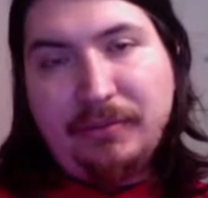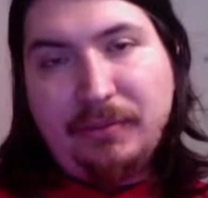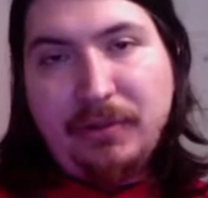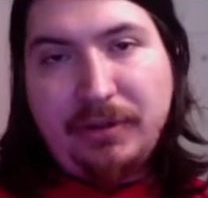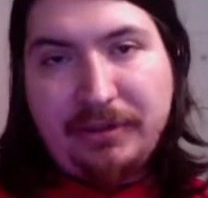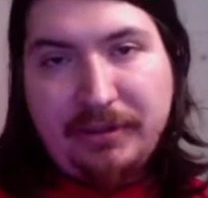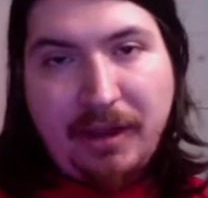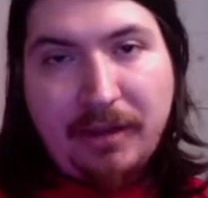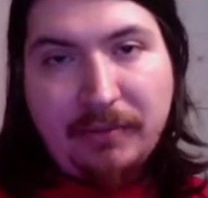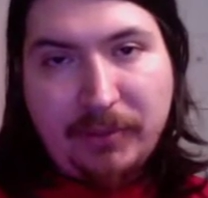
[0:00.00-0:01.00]
where it's the
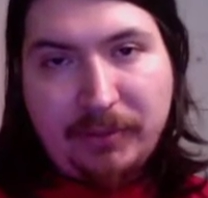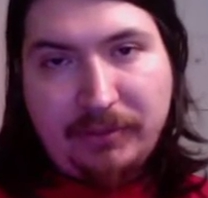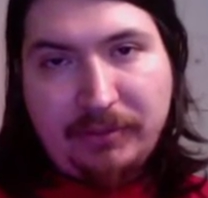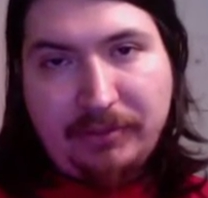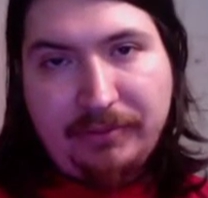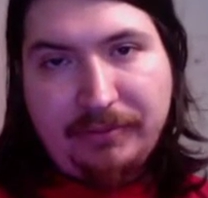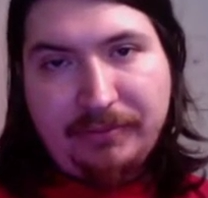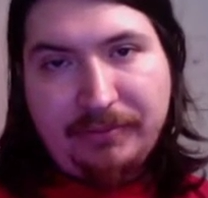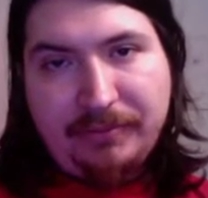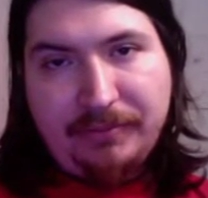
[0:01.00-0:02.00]
utmost
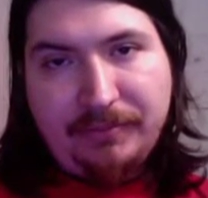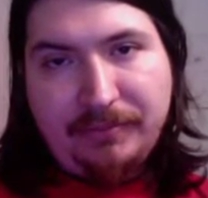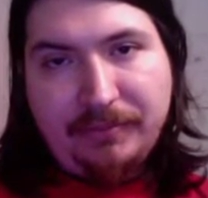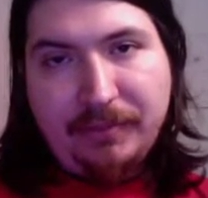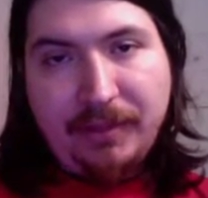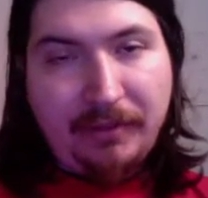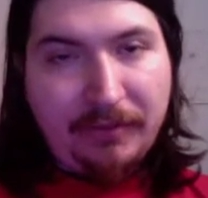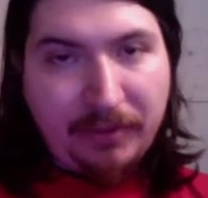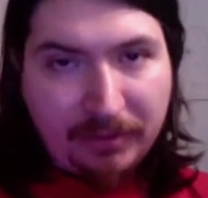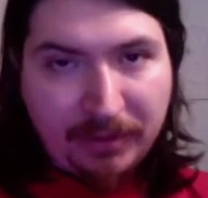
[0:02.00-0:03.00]
of
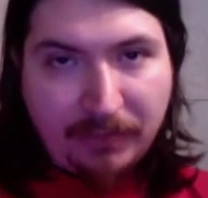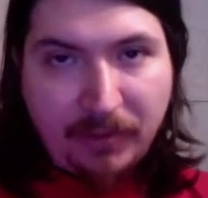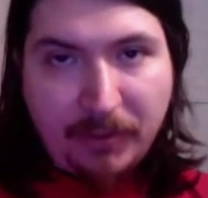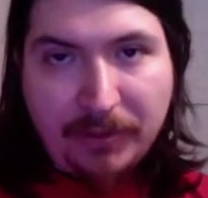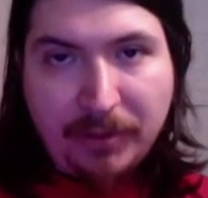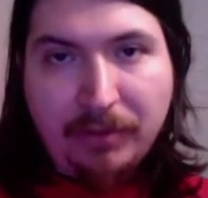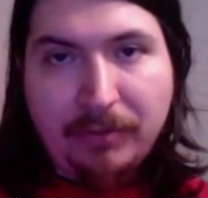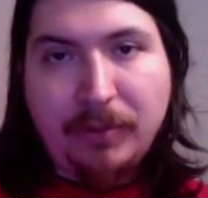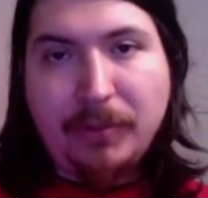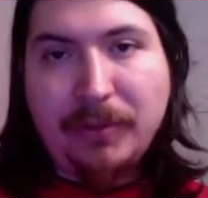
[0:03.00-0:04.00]
currently of what we know,
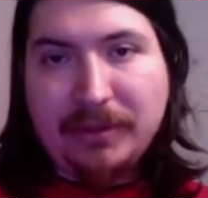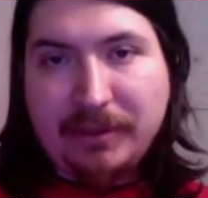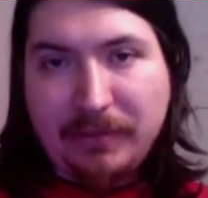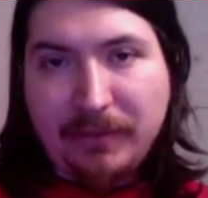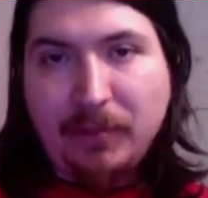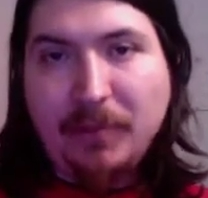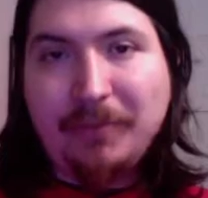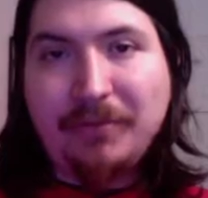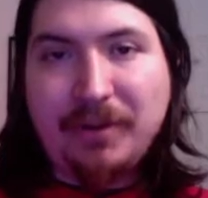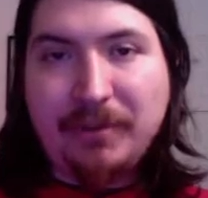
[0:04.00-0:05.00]
of what we discovered, what
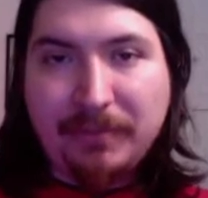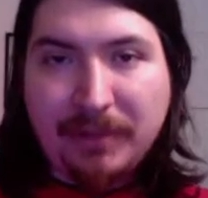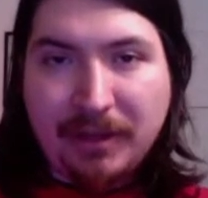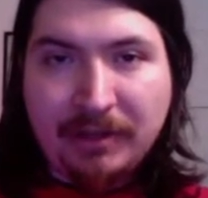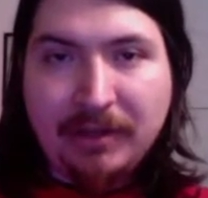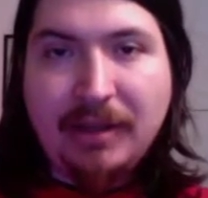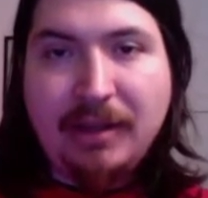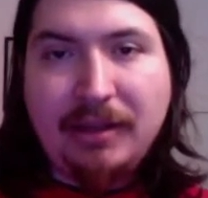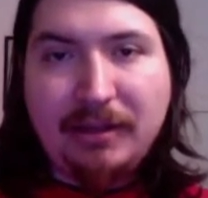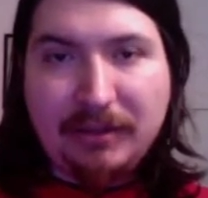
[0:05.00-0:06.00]
we've already applied
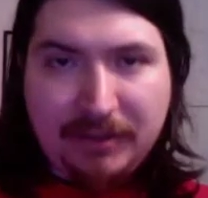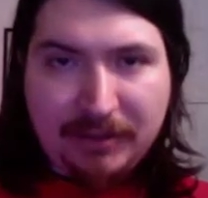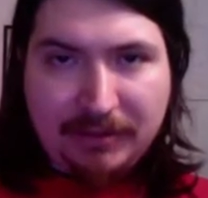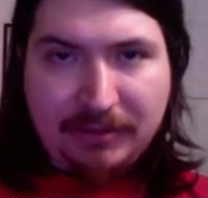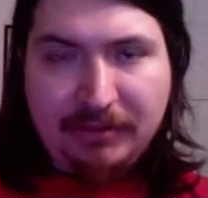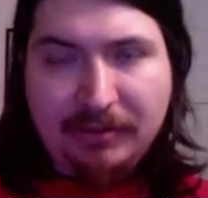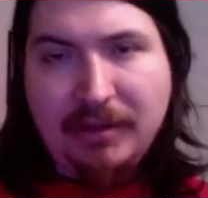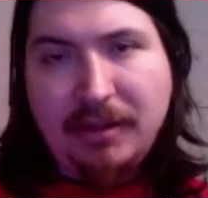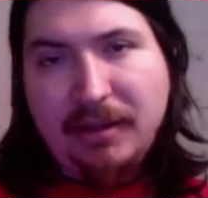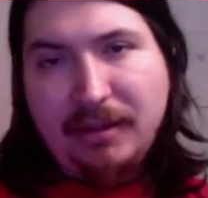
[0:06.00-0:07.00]
and tested,
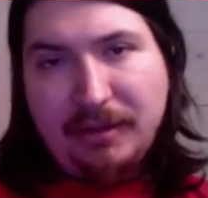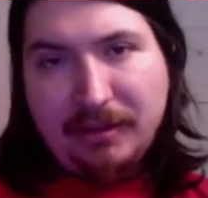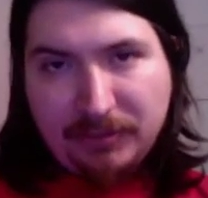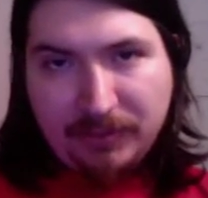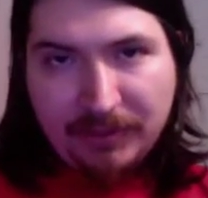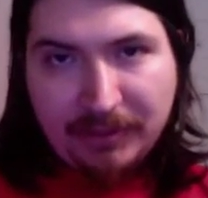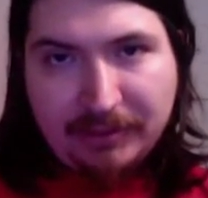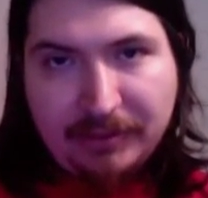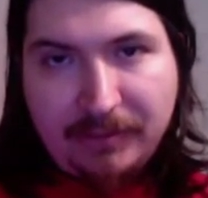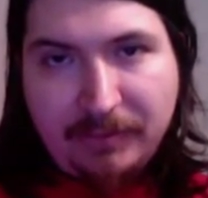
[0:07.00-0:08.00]
as well
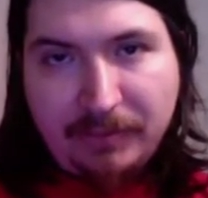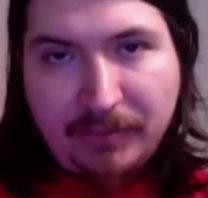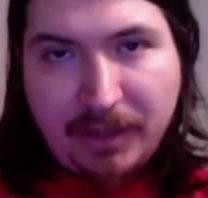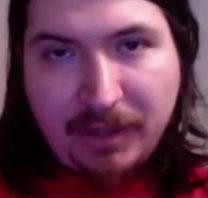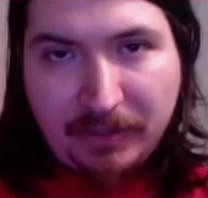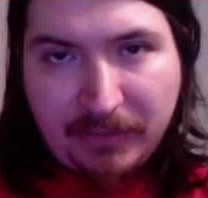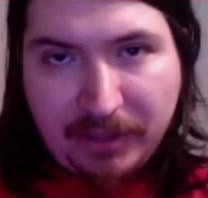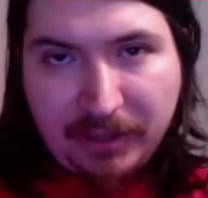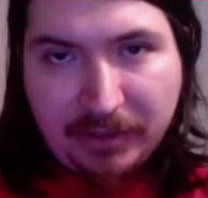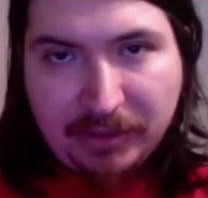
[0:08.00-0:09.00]
as
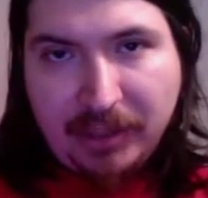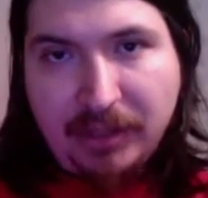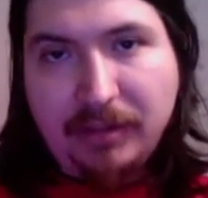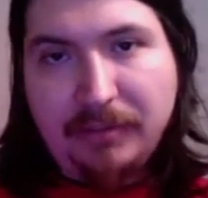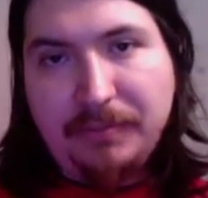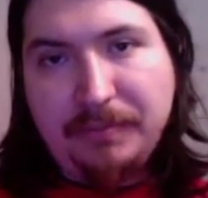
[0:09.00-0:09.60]
being educated.